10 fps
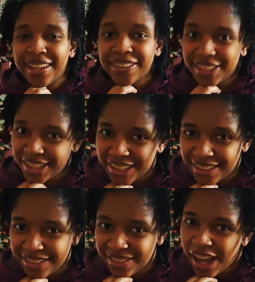which is
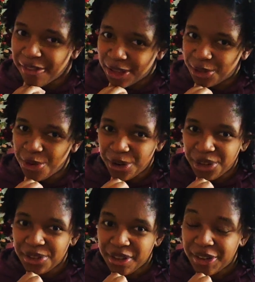I'm gonna
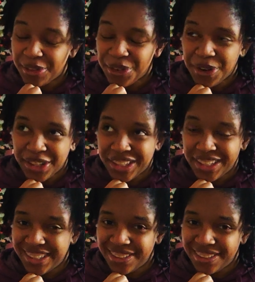record it literally